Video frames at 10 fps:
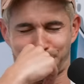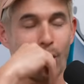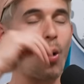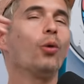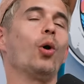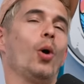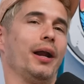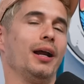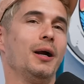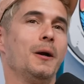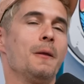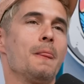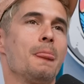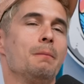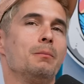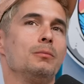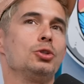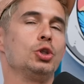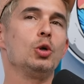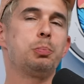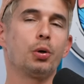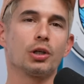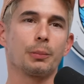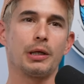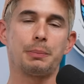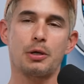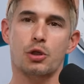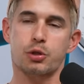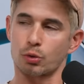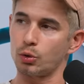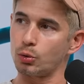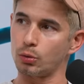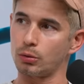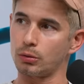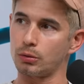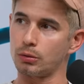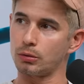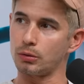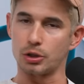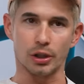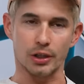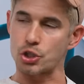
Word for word: Hold on. Do you put your pee pee through like